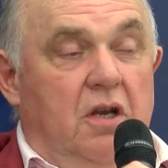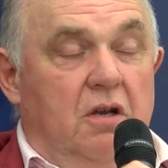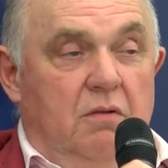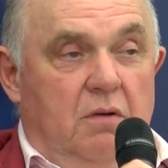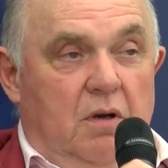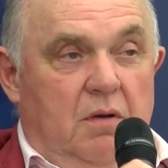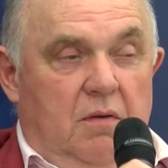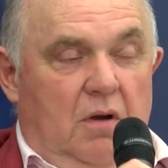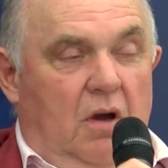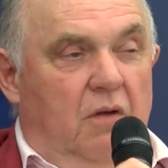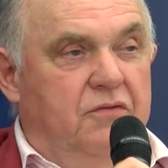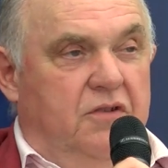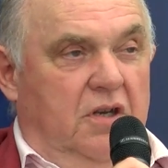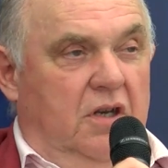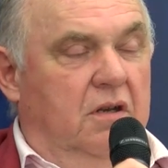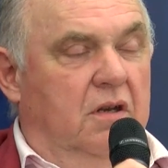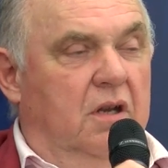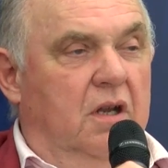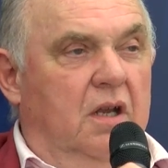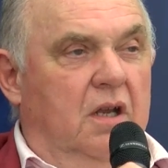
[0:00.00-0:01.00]
who were
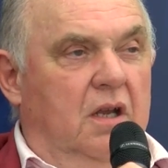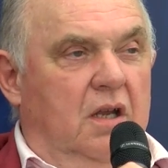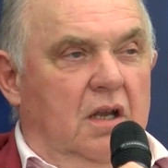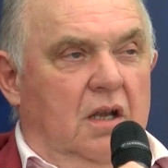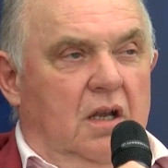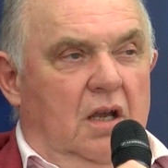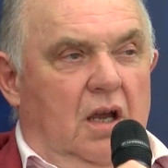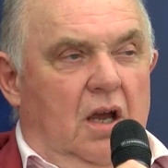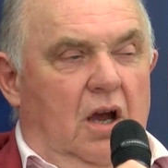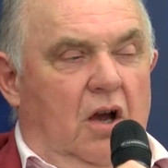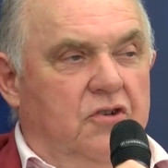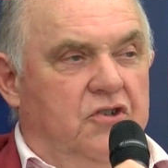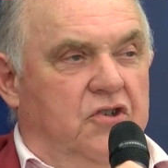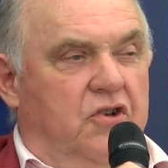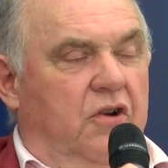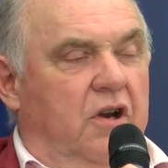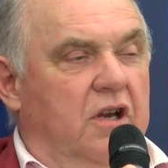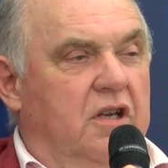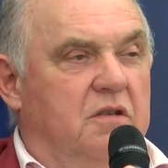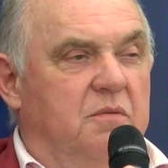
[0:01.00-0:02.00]
often
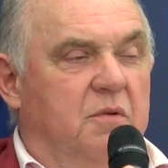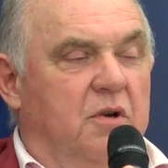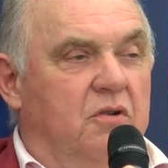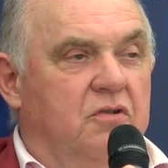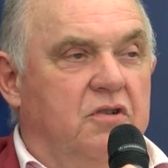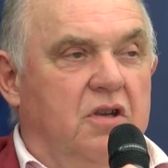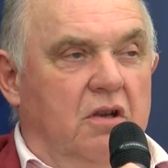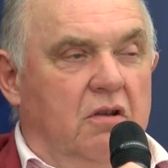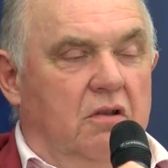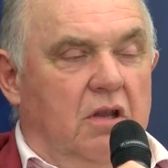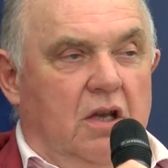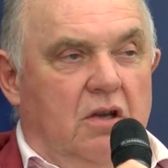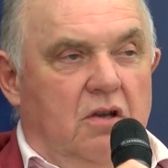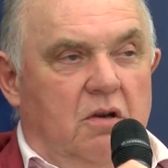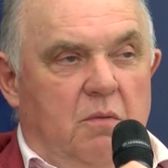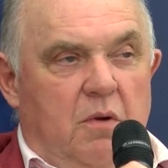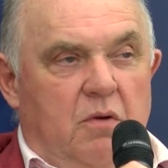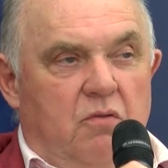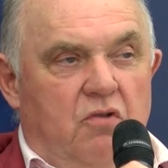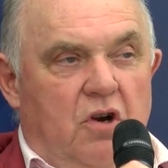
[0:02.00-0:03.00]
Austrians, but also they could
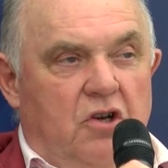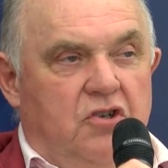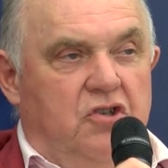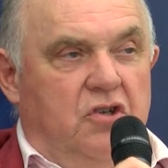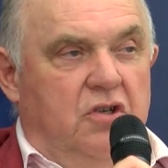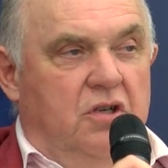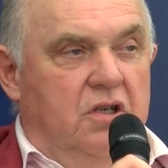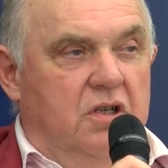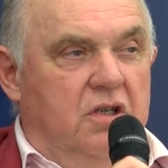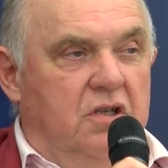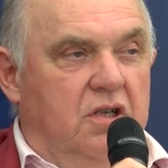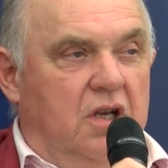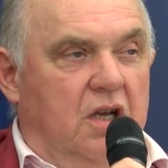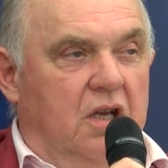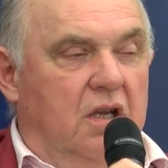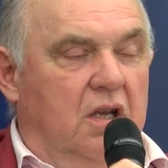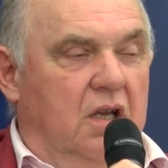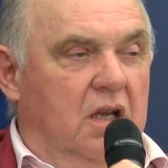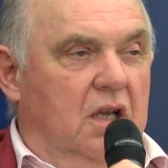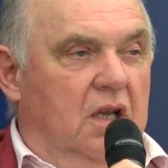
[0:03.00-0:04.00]
have been Russians,
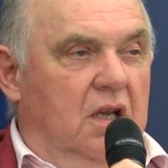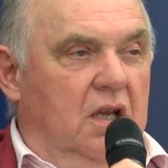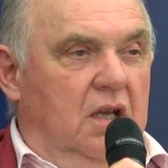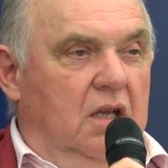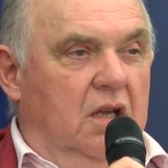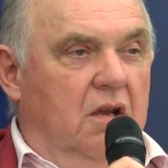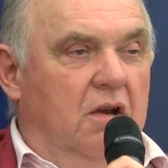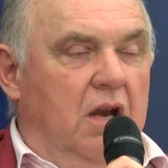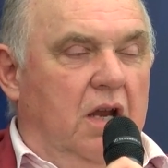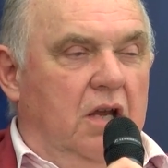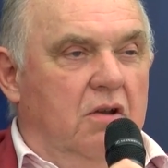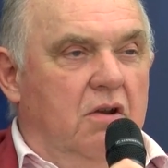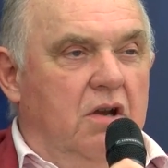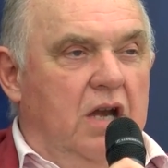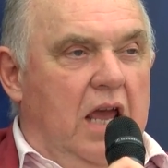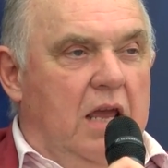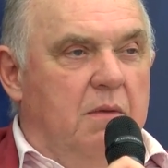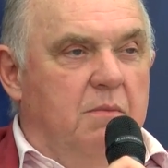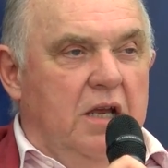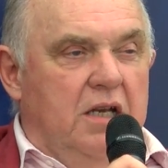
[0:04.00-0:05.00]
uh, you, you
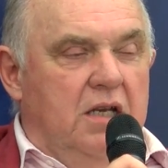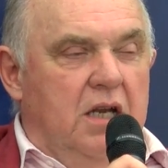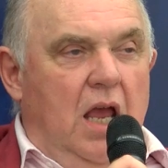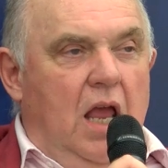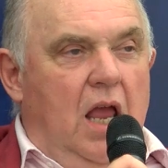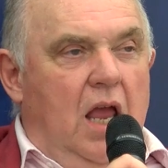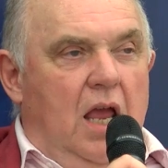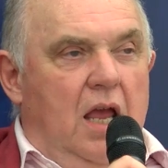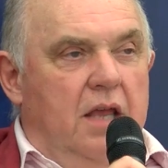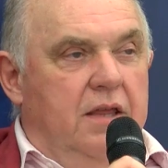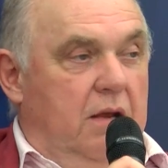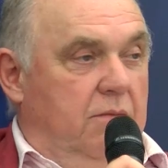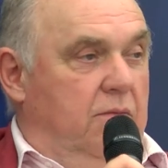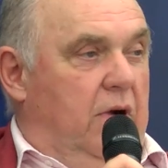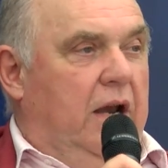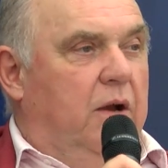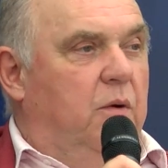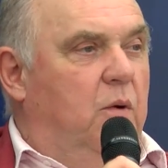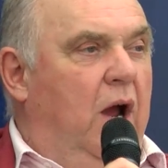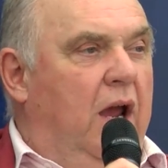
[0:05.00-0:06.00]
name it, they
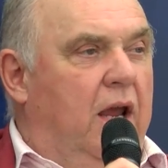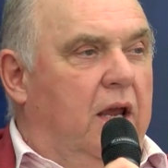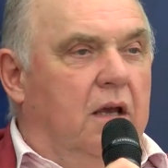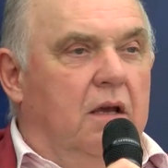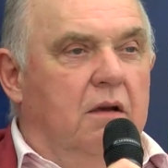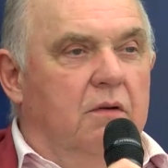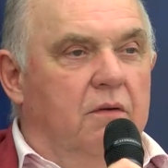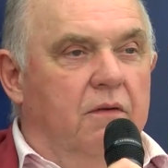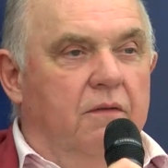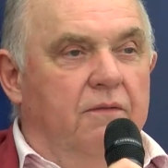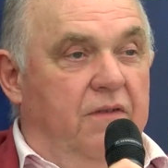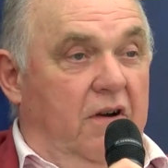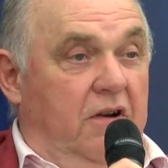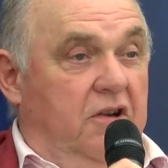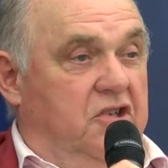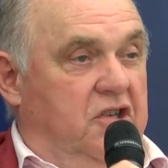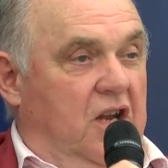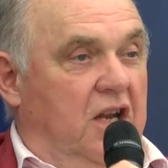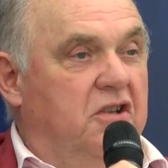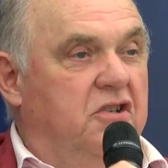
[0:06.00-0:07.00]
ran away very
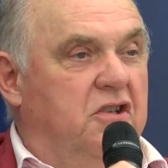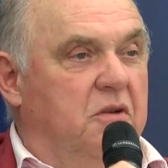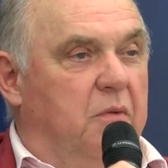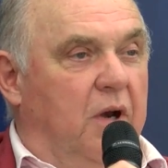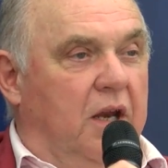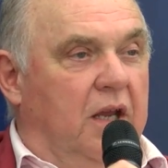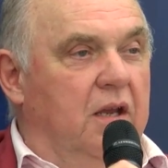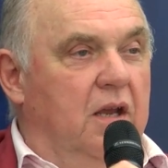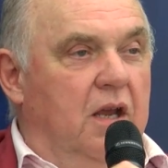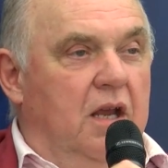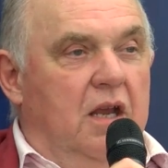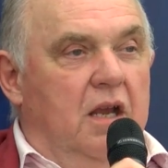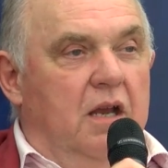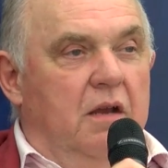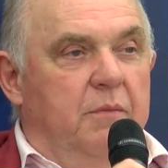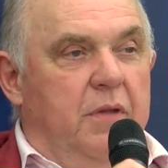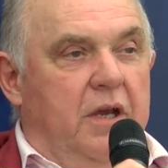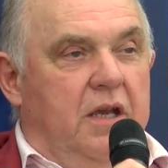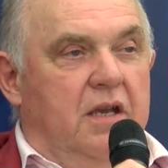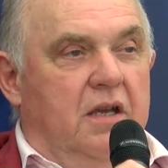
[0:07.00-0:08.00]
sensibly
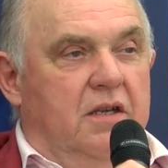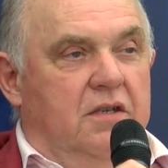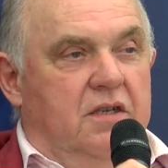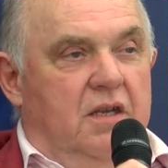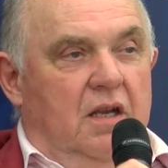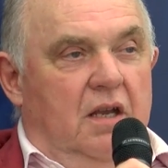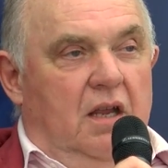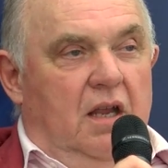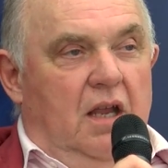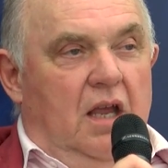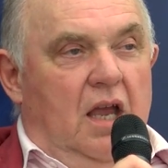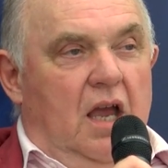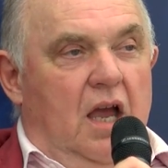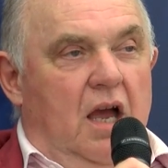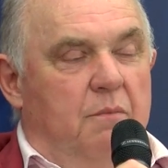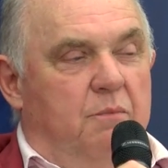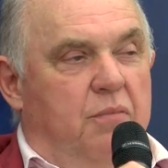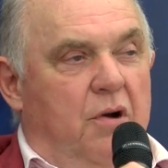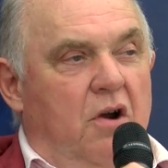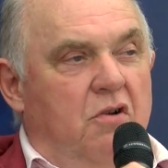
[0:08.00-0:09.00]
because
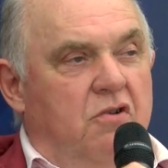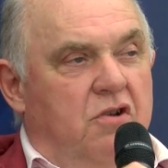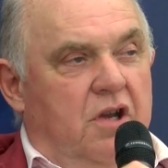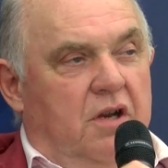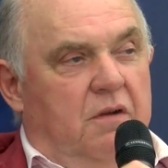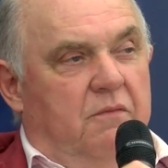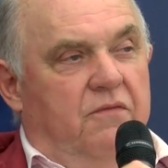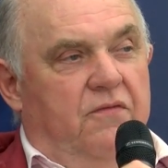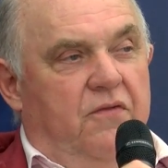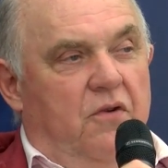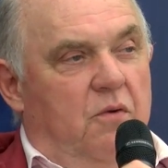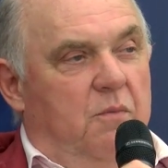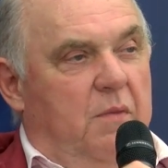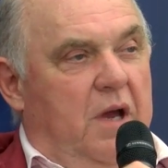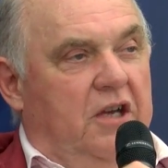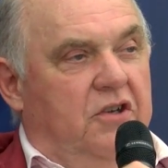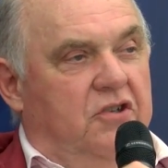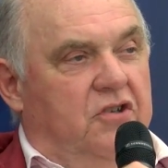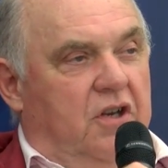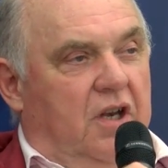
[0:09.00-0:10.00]
a broken
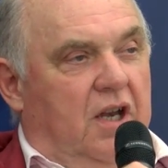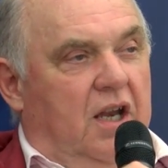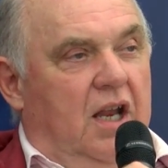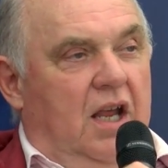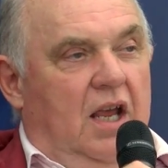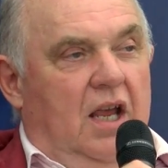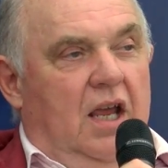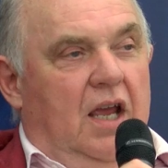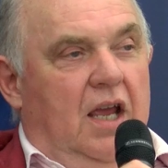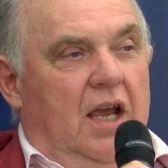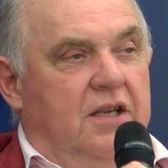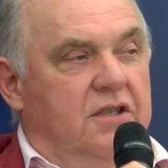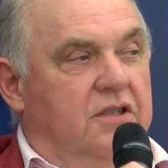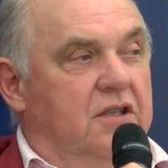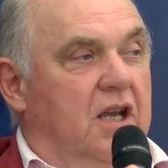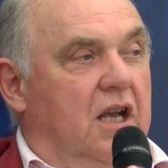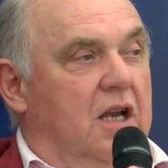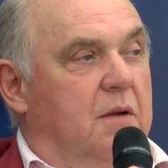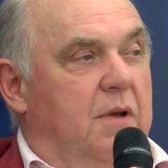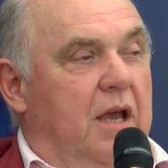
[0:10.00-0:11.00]
formation isn't
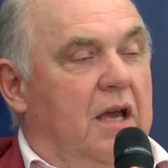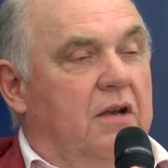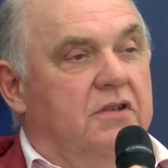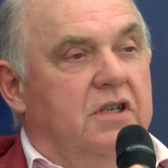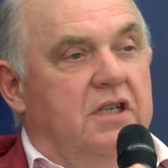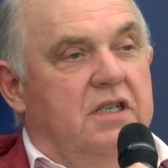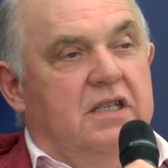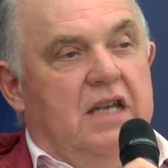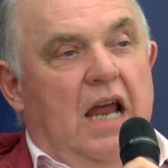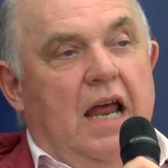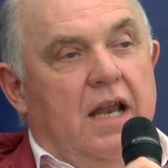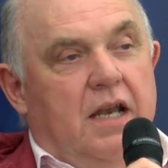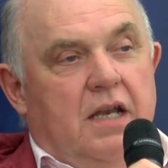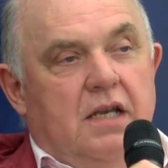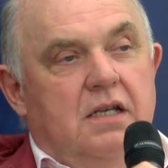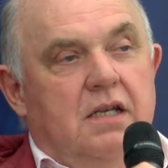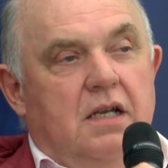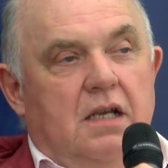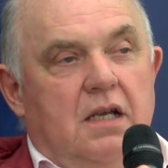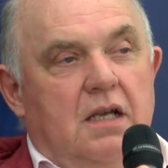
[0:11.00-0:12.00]
going to be able to
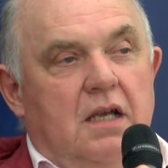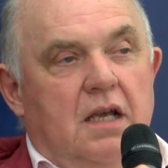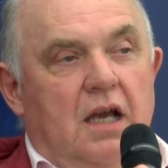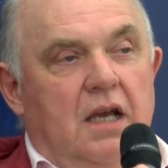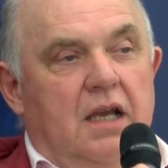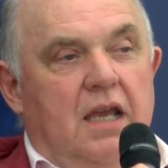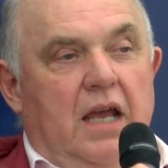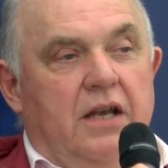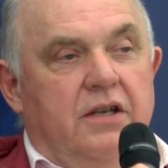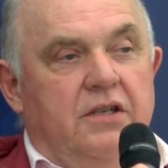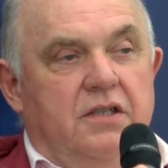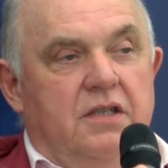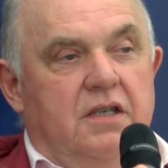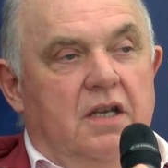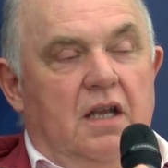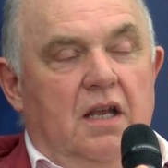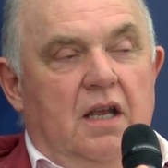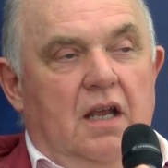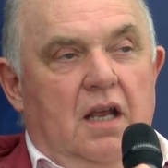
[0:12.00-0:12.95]
stand against